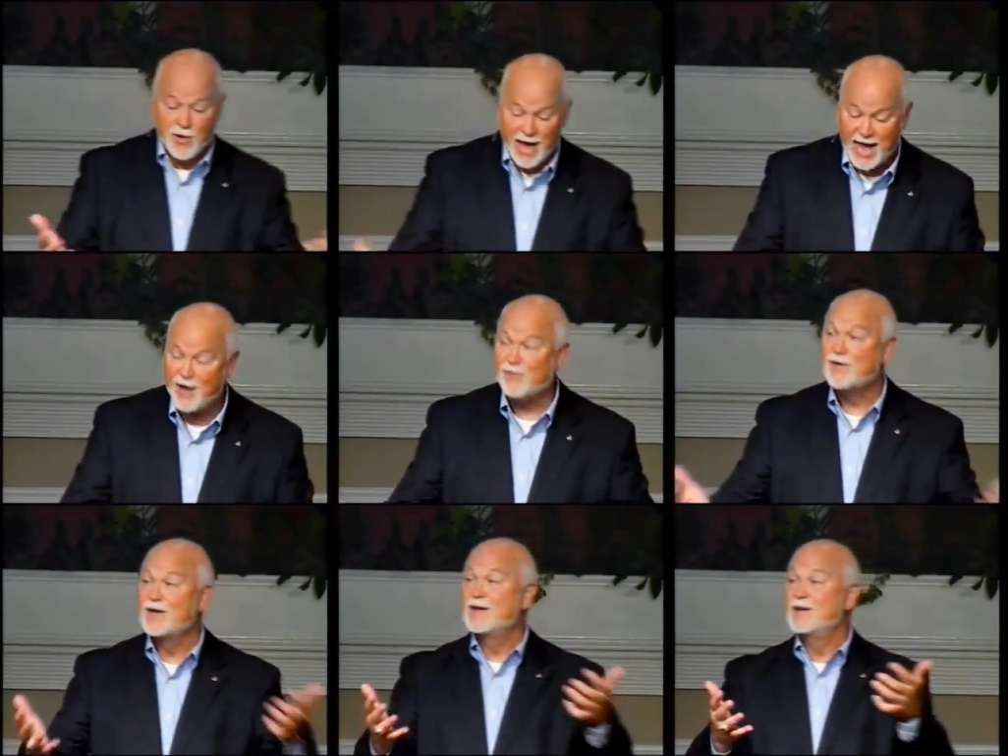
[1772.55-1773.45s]
have
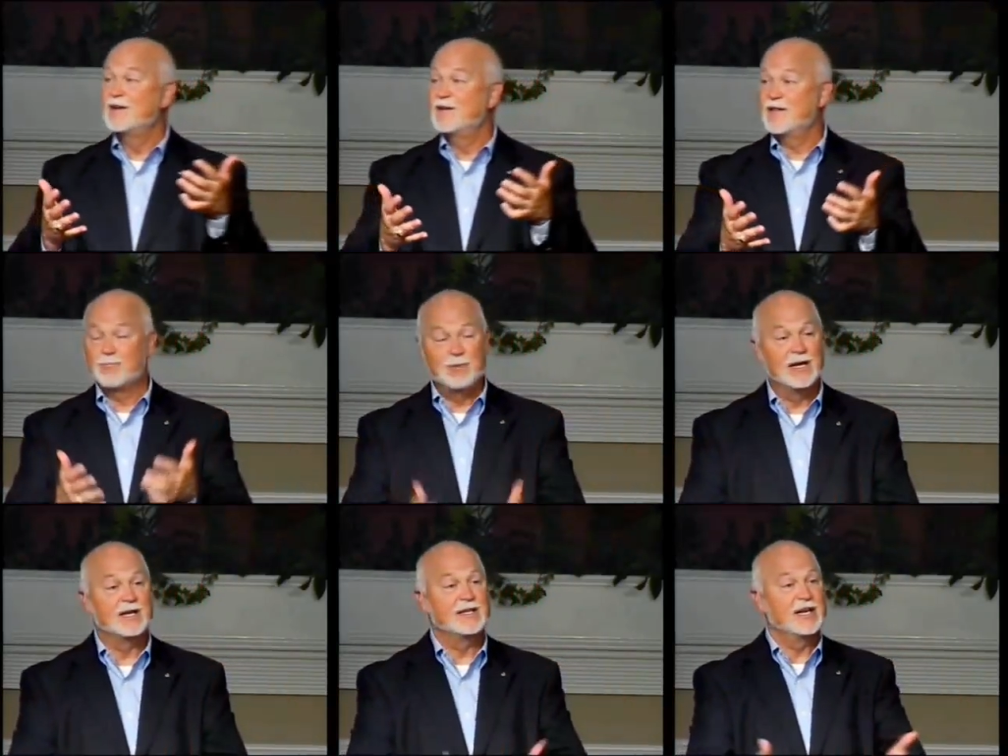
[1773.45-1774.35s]
the
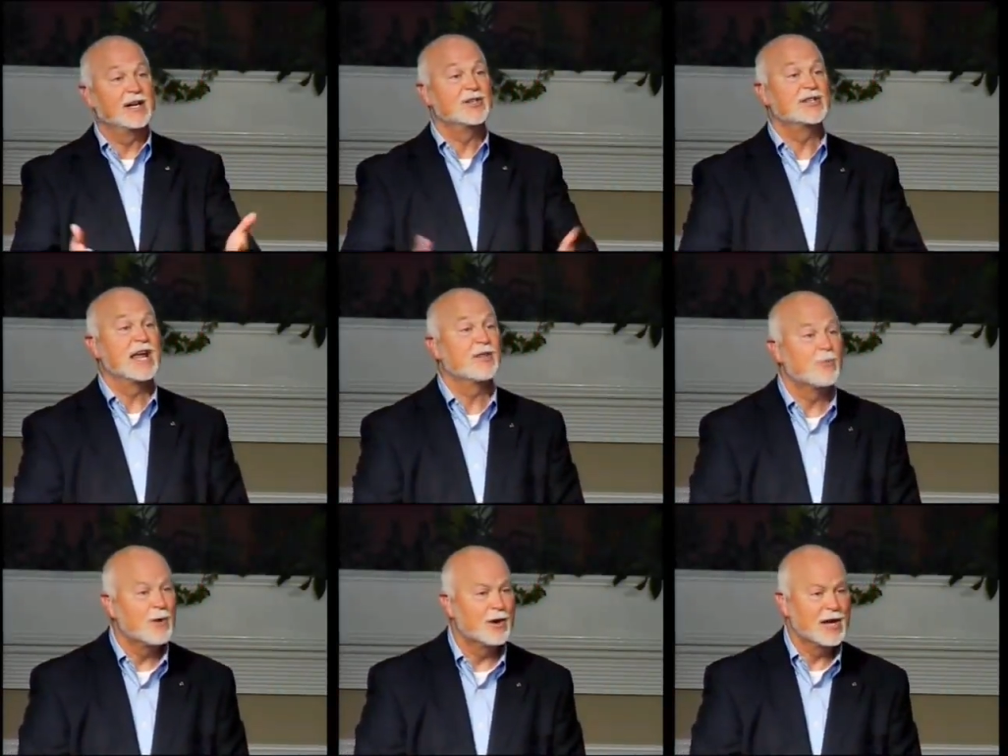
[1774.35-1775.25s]
ability to understand the
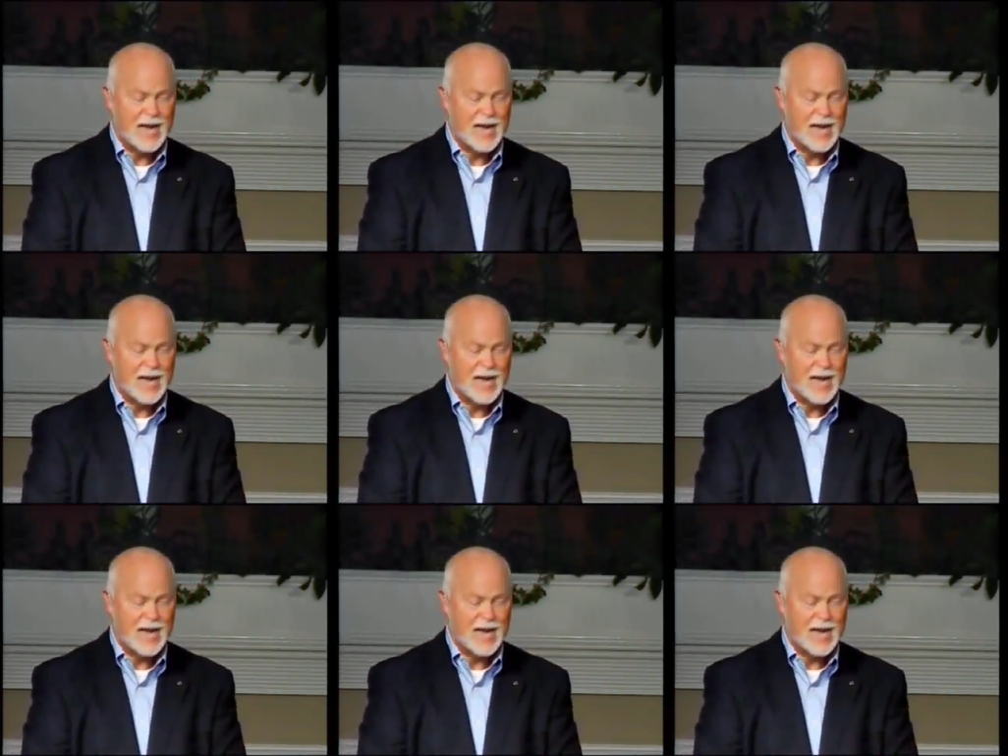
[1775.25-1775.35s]
Word.